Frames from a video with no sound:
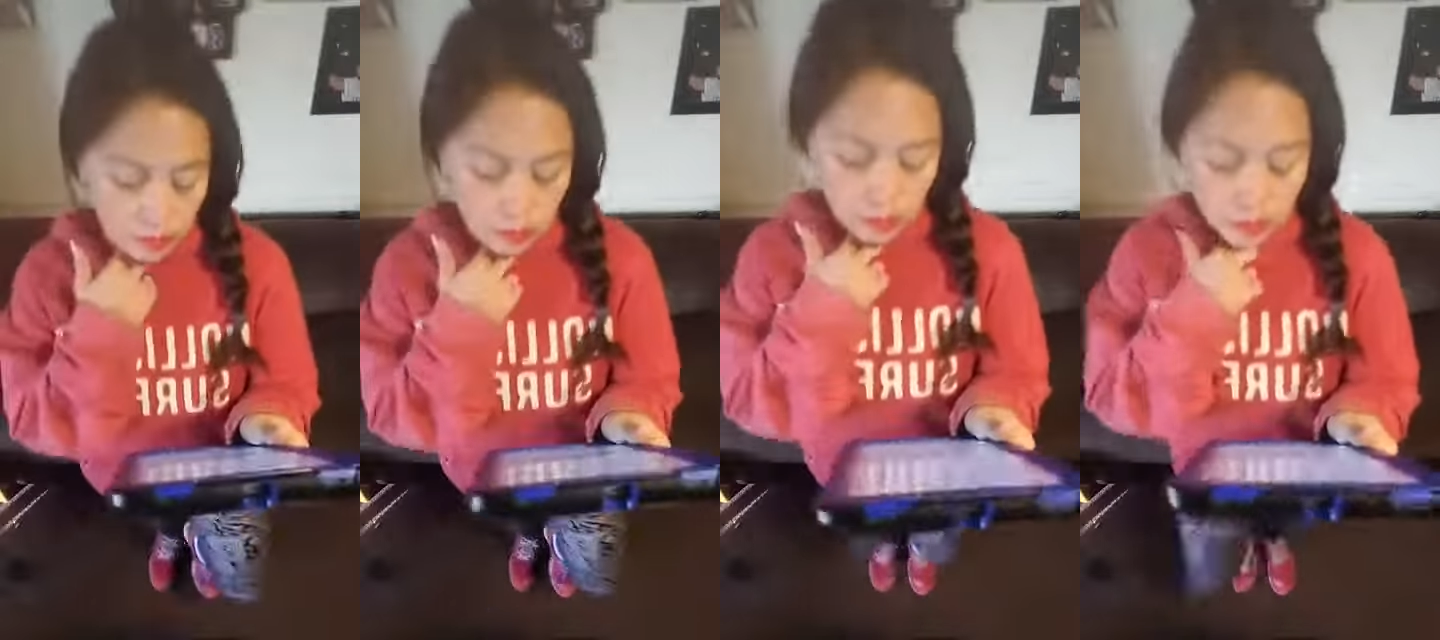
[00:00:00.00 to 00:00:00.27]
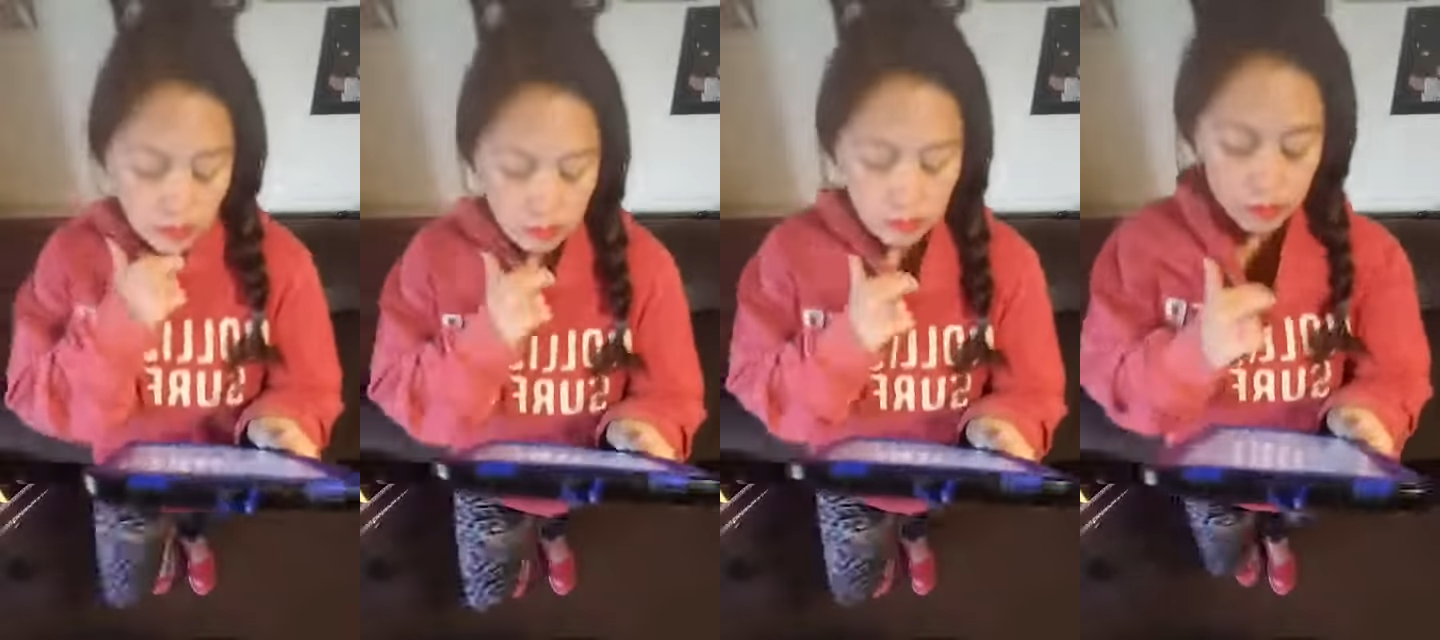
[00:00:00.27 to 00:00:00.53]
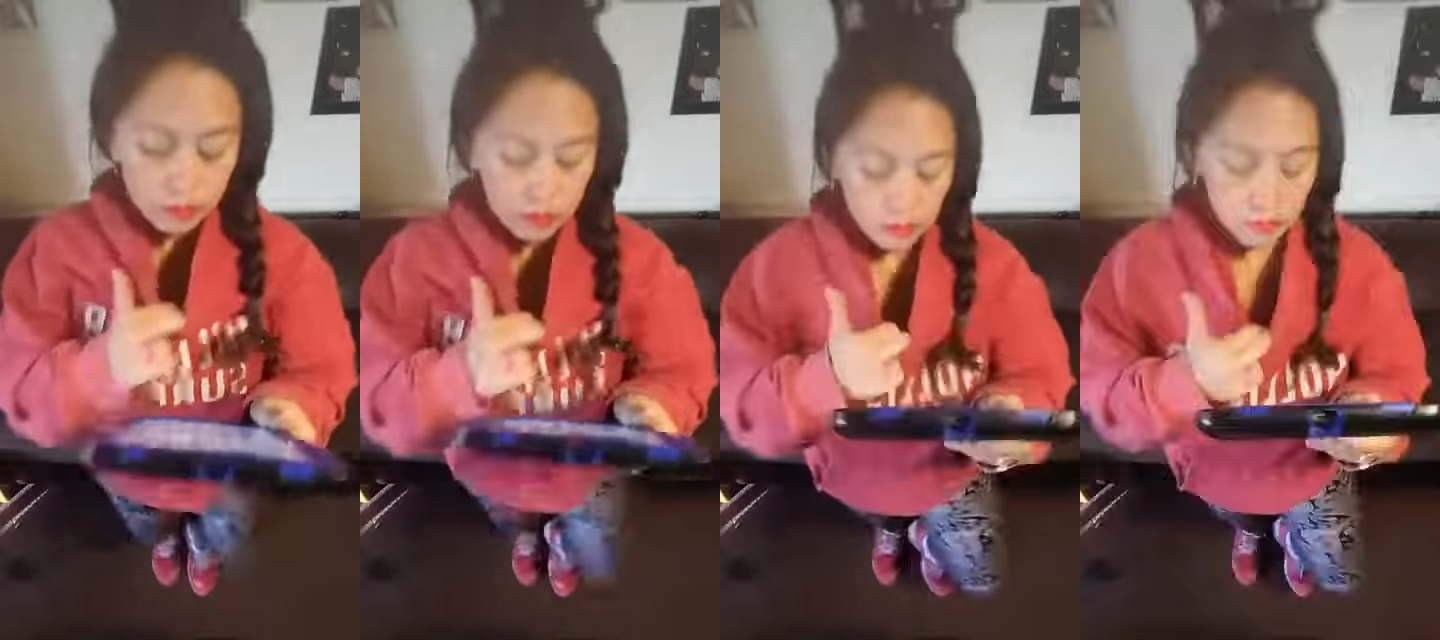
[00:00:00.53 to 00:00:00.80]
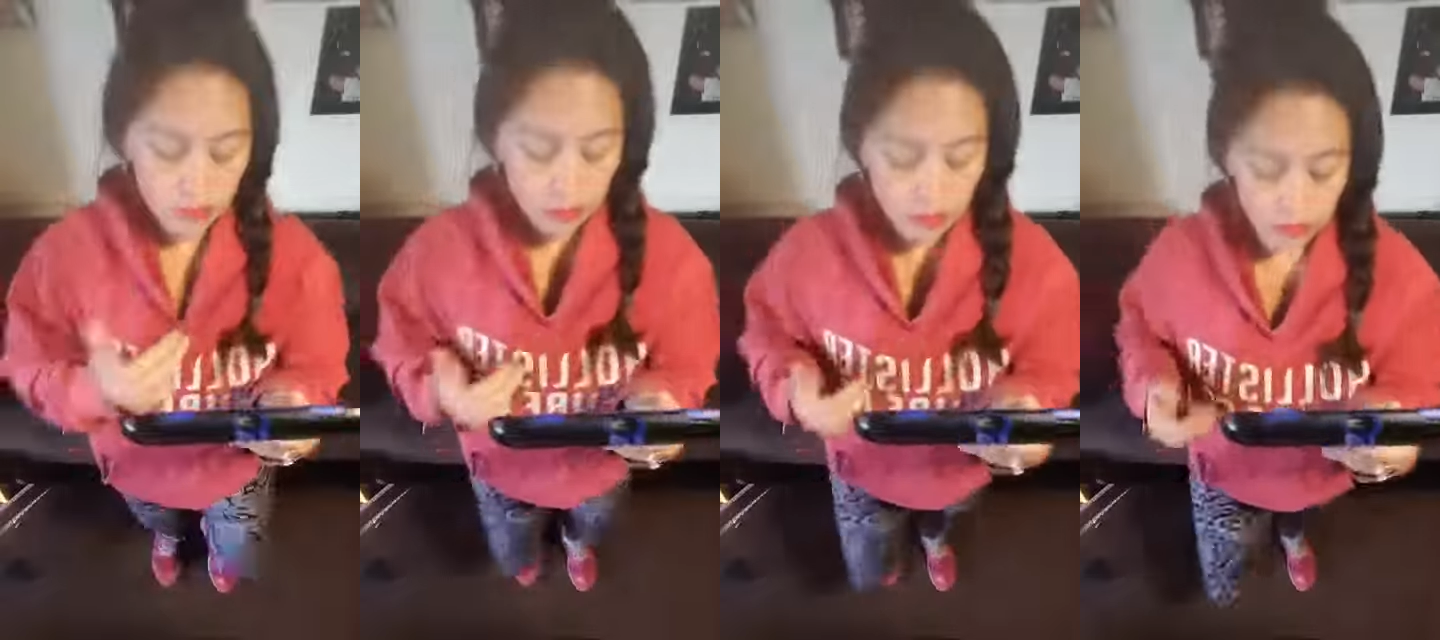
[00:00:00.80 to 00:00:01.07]
All
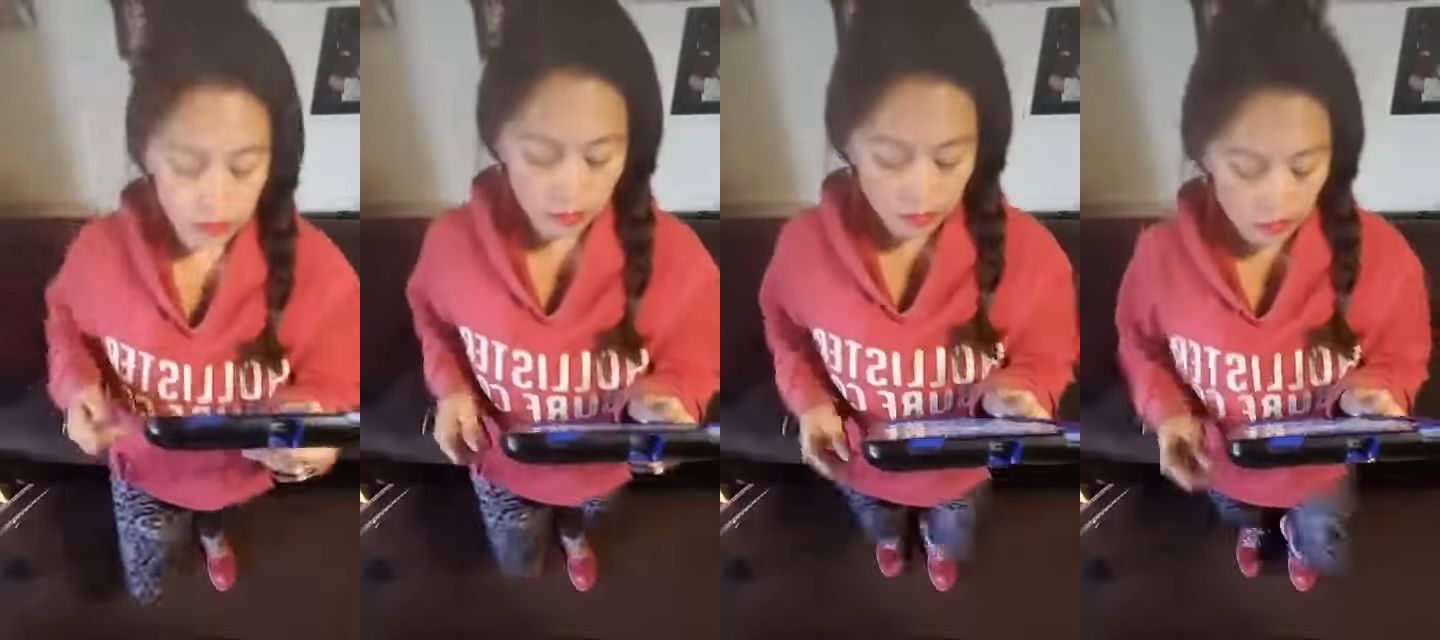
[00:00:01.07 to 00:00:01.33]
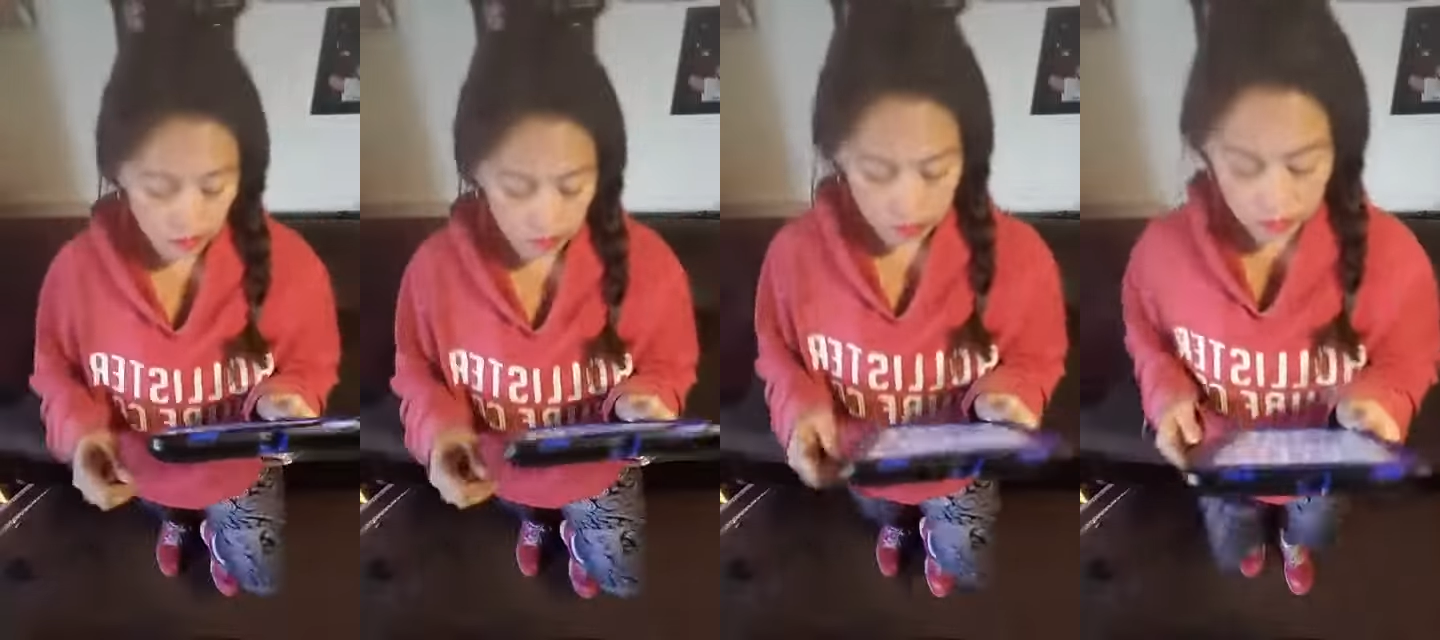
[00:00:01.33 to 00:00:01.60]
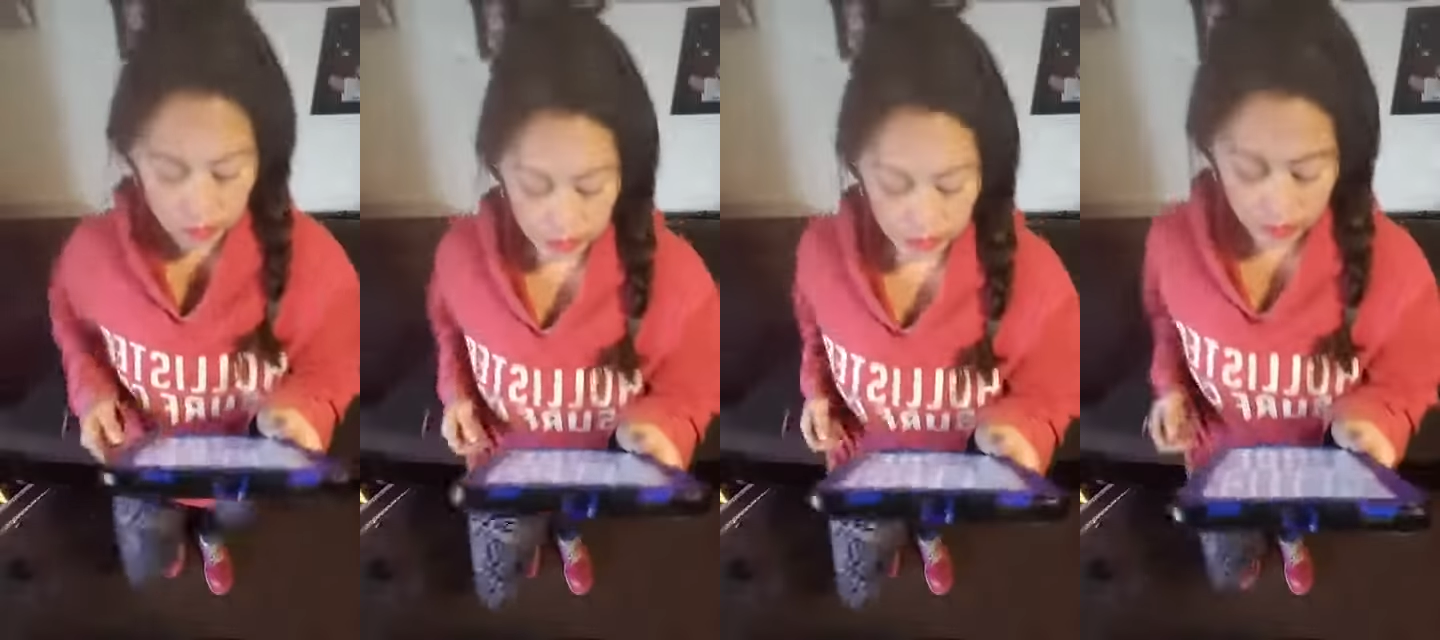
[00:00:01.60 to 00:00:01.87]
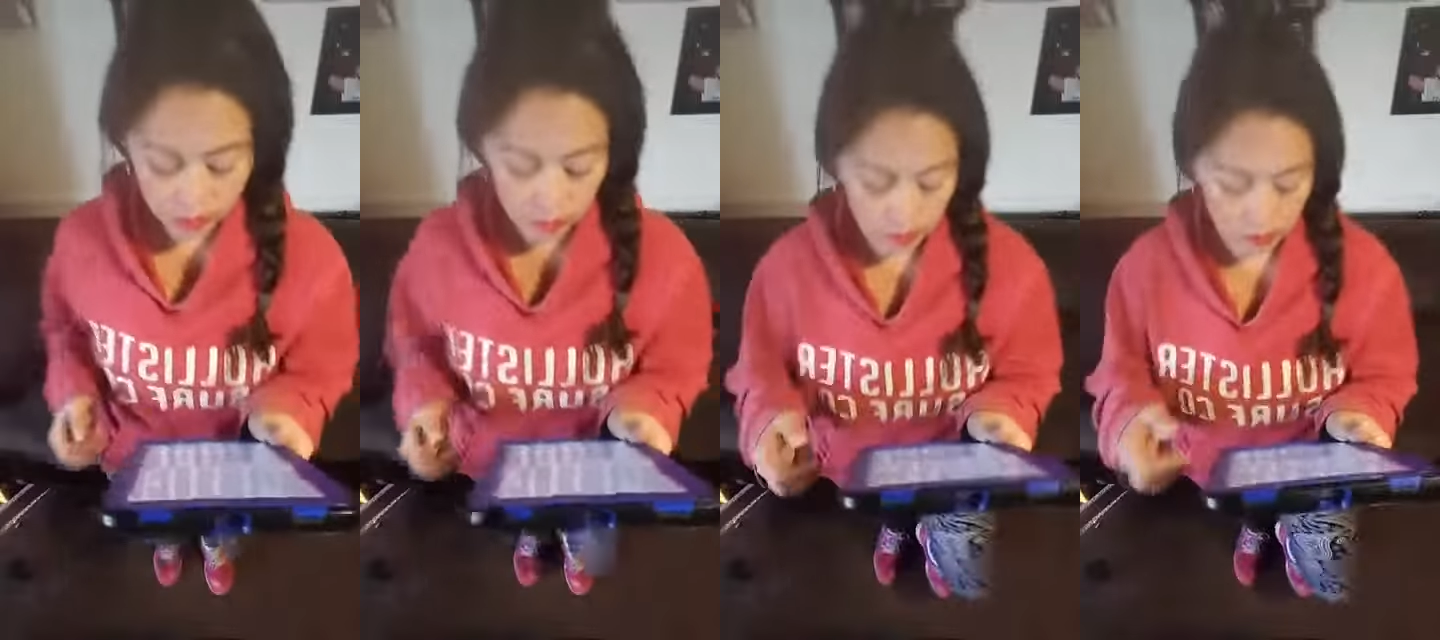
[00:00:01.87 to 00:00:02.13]
strength will
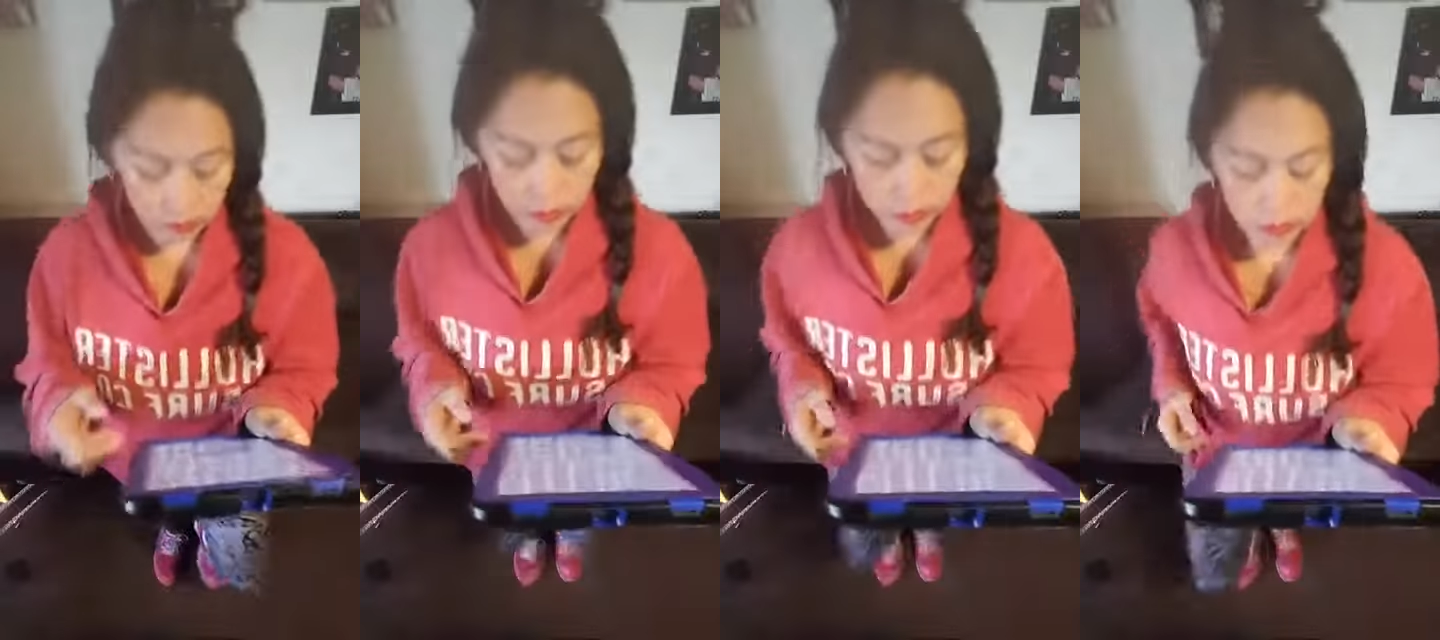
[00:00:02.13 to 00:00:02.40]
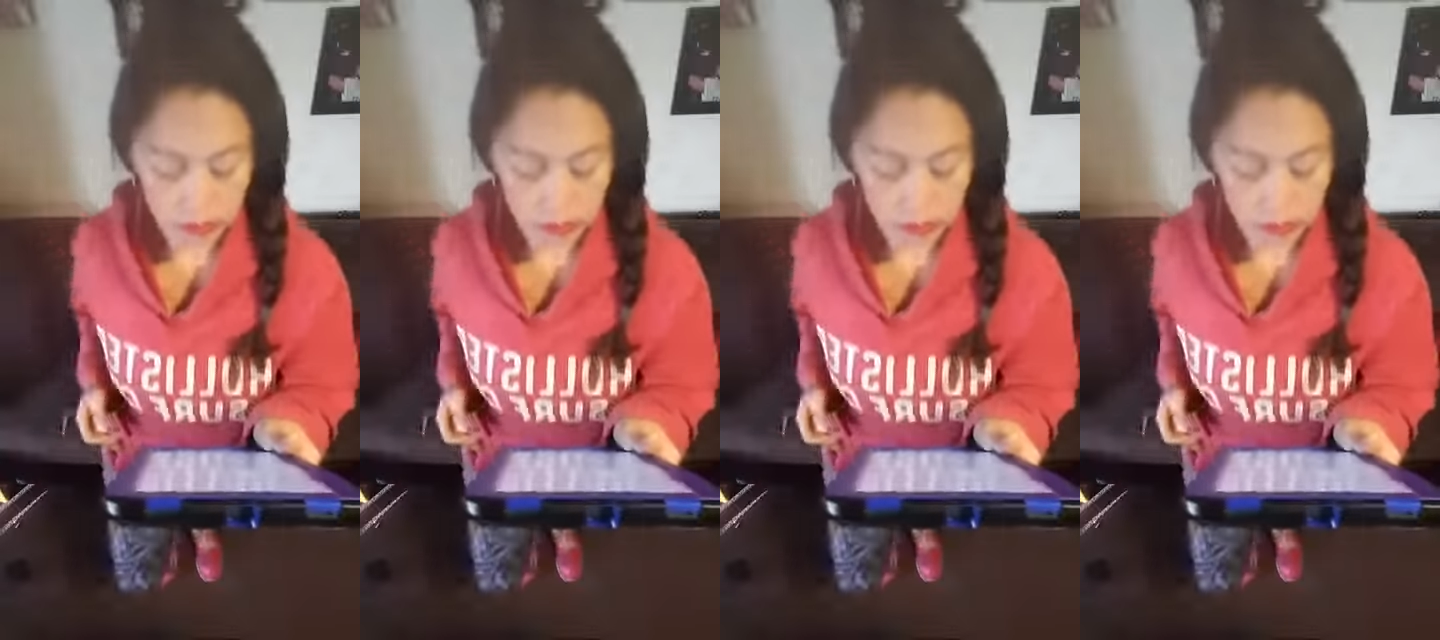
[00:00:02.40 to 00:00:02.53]
disappear.